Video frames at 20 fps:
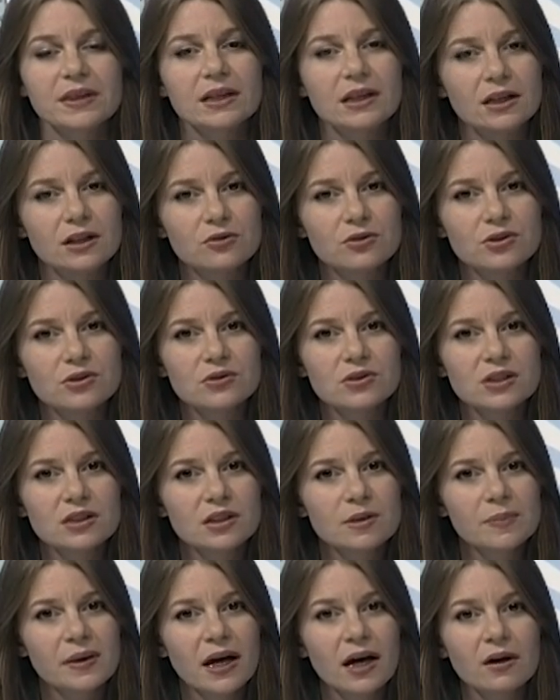Introducing
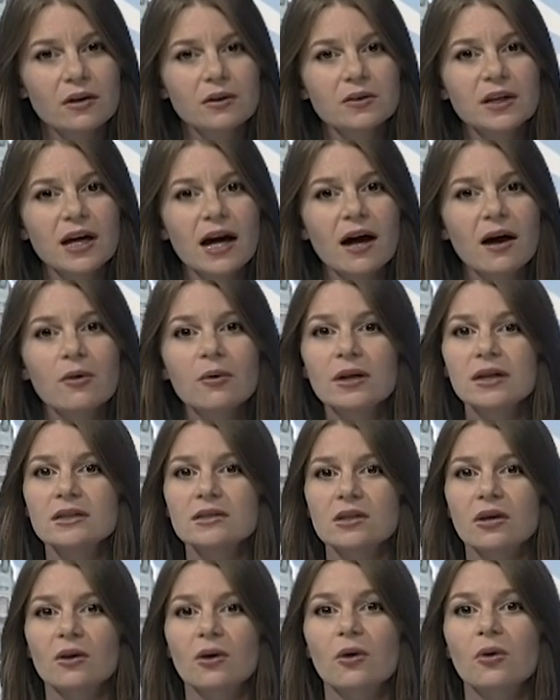the panel now is
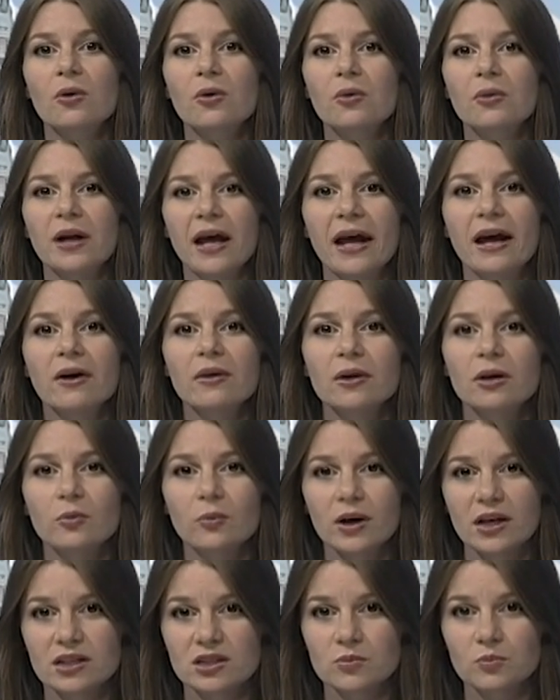our own Harry
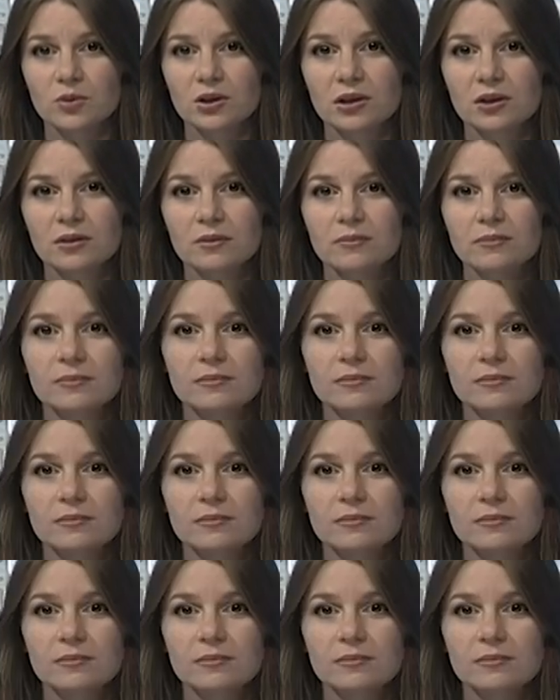Waisbren.